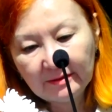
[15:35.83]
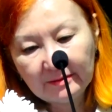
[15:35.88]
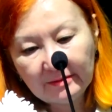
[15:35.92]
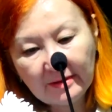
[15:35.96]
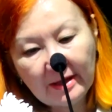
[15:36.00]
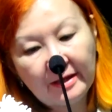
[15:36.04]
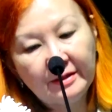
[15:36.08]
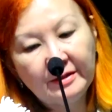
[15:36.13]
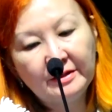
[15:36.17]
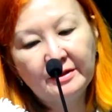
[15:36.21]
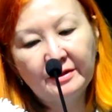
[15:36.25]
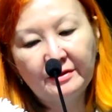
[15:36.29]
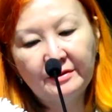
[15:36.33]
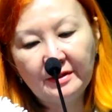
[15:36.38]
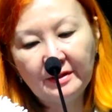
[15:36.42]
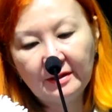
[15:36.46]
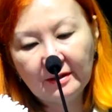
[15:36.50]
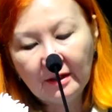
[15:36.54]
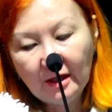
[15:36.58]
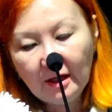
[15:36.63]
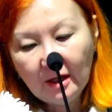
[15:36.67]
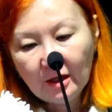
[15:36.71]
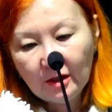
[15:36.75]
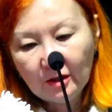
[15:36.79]
and
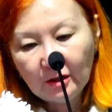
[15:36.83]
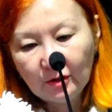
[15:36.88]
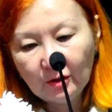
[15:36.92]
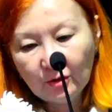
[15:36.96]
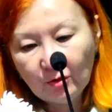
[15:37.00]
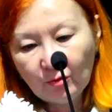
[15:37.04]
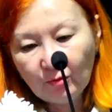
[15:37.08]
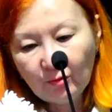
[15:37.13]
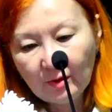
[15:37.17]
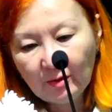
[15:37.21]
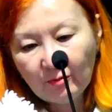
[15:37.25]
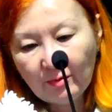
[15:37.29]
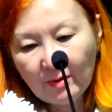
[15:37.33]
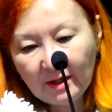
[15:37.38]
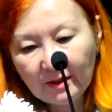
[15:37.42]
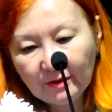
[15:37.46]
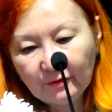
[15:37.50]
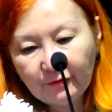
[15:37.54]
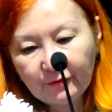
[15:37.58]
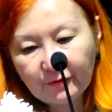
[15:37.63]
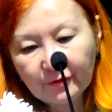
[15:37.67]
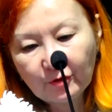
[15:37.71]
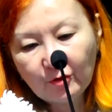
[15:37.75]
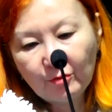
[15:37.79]
the lower
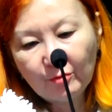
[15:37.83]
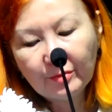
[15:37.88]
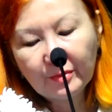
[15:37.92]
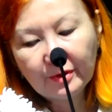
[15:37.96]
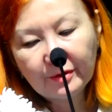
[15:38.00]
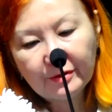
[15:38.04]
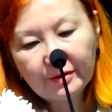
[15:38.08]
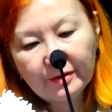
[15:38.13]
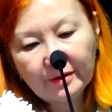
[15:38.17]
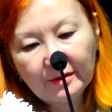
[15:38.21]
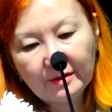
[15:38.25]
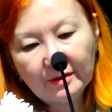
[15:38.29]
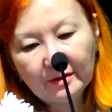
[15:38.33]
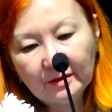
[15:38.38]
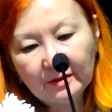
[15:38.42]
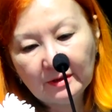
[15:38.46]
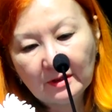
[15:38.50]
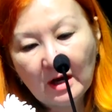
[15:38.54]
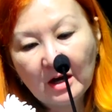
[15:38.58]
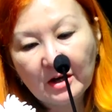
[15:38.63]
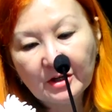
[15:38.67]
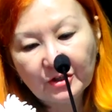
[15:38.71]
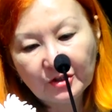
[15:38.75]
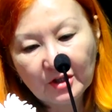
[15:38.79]
one from the
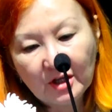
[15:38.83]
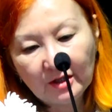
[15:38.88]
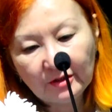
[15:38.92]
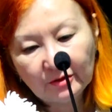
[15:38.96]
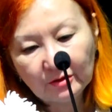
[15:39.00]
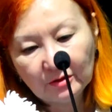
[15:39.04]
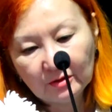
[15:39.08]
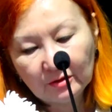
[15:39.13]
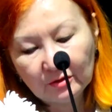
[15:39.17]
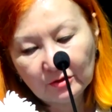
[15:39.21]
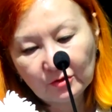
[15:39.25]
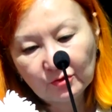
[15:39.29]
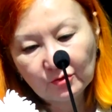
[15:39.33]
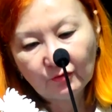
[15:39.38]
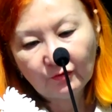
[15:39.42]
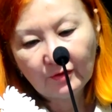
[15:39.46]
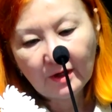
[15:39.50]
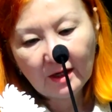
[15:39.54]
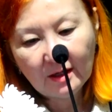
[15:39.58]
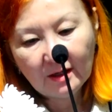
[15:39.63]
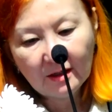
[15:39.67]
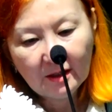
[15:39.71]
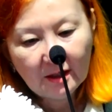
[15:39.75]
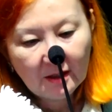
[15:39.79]
Arjan
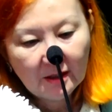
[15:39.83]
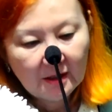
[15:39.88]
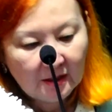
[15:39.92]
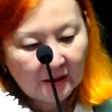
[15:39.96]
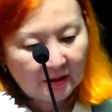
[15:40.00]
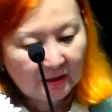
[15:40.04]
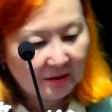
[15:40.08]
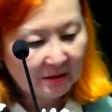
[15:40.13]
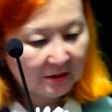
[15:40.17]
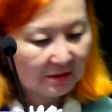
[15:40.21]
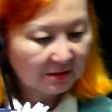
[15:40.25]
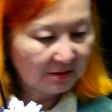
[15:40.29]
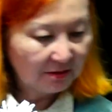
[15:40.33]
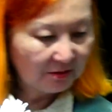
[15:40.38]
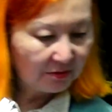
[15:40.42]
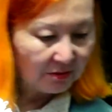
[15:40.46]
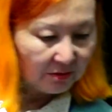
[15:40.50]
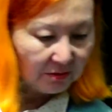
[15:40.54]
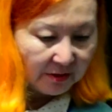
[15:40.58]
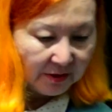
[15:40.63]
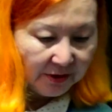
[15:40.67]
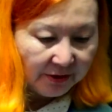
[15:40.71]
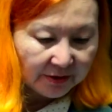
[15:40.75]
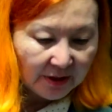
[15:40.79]
Tuva
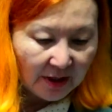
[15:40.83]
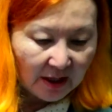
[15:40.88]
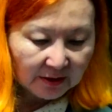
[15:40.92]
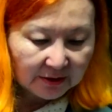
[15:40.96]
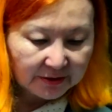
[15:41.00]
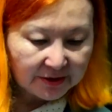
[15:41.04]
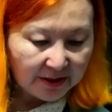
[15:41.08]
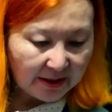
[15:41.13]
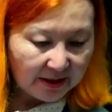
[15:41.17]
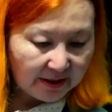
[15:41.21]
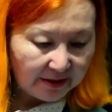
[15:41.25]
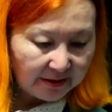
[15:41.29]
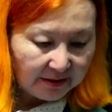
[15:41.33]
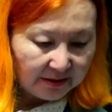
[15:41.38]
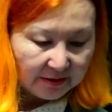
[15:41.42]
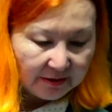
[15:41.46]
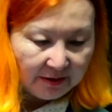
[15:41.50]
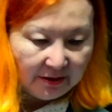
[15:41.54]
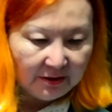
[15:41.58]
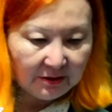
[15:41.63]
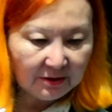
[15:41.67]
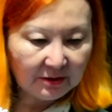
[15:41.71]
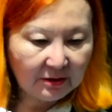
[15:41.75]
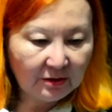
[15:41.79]
in Altai,
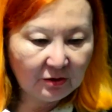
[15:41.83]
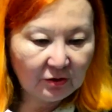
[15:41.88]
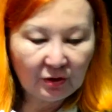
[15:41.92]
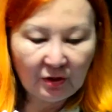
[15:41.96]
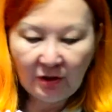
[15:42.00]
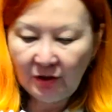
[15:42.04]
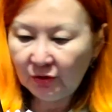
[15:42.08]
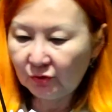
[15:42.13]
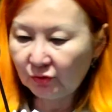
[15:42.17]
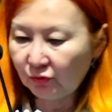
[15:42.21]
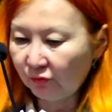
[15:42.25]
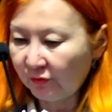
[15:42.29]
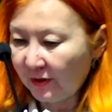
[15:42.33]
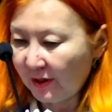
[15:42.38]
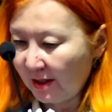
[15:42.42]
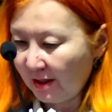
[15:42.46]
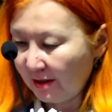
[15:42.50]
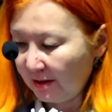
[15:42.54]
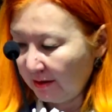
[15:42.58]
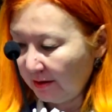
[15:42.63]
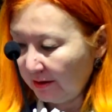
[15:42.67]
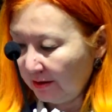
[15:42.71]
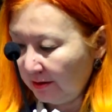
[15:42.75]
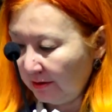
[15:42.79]
in
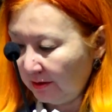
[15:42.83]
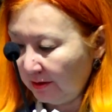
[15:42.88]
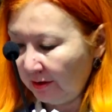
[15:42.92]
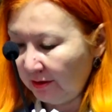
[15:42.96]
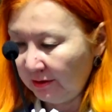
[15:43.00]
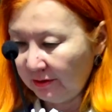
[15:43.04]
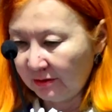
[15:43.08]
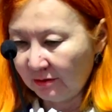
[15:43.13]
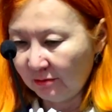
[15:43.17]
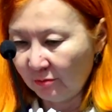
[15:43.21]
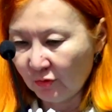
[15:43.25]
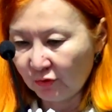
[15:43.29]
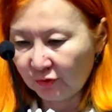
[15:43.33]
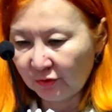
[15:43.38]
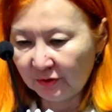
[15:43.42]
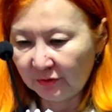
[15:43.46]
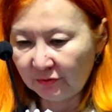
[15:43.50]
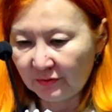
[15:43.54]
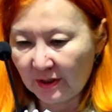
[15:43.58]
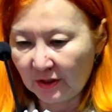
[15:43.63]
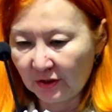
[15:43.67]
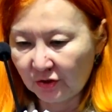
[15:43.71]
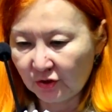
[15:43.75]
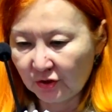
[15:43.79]
Tuva, in modern
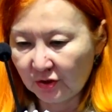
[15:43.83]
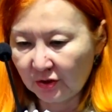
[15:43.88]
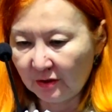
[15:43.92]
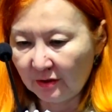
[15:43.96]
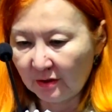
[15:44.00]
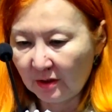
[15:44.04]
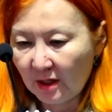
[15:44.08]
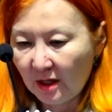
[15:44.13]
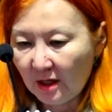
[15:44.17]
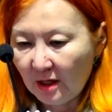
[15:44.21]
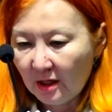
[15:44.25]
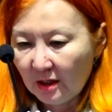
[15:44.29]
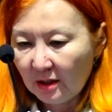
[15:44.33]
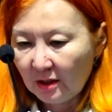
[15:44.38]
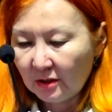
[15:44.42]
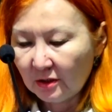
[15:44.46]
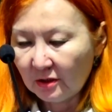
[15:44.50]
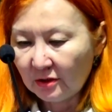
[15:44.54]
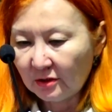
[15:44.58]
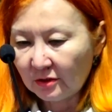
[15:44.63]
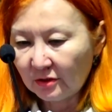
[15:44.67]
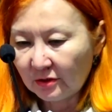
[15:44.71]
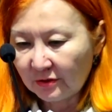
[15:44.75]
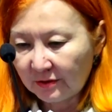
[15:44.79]
Russia.
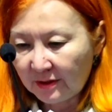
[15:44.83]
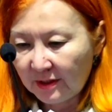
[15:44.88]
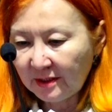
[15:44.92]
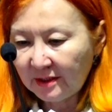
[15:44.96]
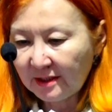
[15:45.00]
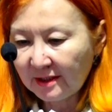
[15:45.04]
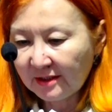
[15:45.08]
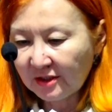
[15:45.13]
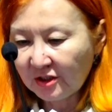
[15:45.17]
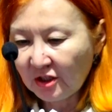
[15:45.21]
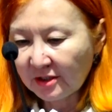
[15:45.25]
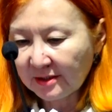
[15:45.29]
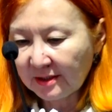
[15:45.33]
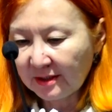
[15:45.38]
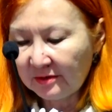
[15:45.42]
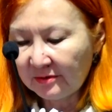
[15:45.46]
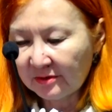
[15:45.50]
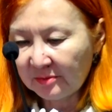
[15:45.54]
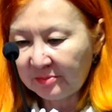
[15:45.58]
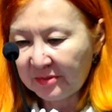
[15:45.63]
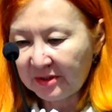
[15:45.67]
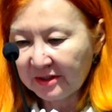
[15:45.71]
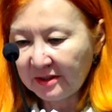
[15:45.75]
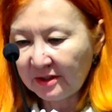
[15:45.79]
This is just a
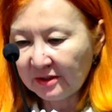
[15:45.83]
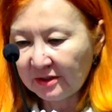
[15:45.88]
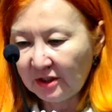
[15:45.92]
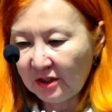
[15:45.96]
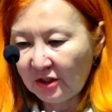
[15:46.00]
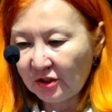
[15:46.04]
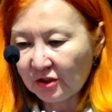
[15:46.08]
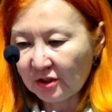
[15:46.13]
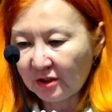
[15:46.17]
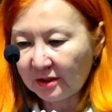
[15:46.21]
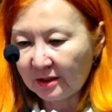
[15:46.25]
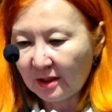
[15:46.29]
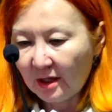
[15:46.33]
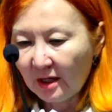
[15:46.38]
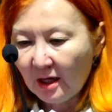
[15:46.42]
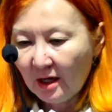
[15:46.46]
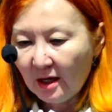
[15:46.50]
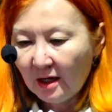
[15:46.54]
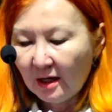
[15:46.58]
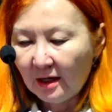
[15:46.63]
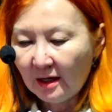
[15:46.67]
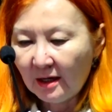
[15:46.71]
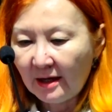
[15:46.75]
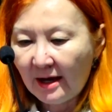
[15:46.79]
representation.
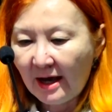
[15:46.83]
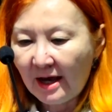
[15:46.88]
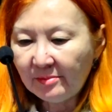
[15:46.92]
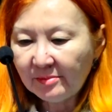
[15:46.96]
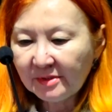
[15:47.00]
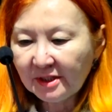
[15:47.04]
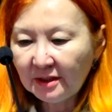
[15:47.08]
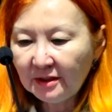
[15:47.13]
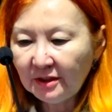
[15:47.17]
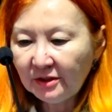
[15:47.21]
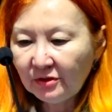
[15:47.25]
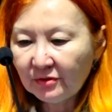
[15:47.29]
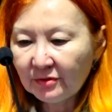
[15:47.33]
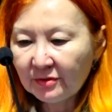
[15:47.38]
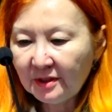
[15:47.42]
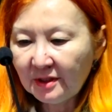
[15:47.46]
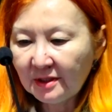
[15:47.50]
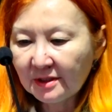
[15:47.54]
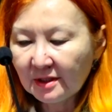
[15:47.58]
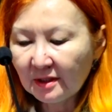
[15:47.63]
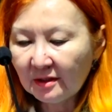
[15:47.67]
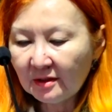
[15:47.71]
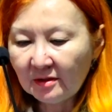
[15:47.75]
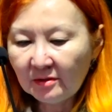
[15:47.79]
I'm telling you
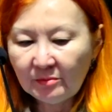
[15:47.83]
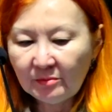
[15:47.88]
this